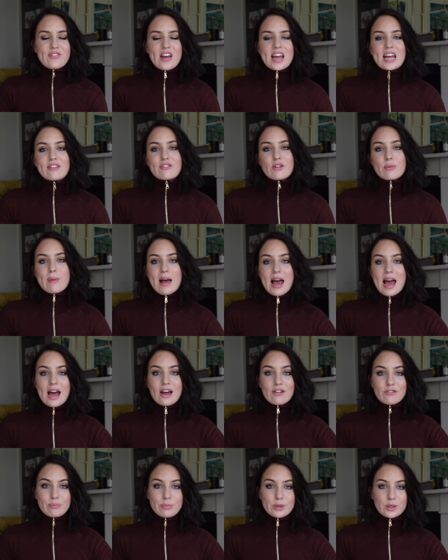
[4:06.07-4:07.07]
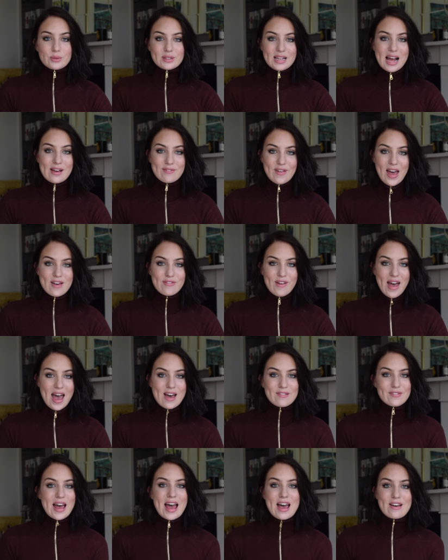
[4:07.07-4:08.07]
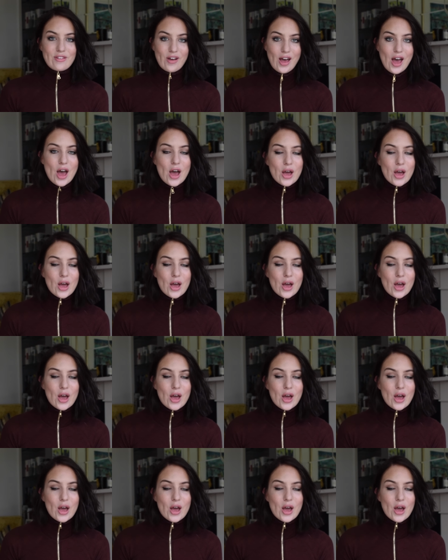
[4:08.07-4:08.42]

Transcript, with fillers: favourite pair of boots I've ever, ever, ever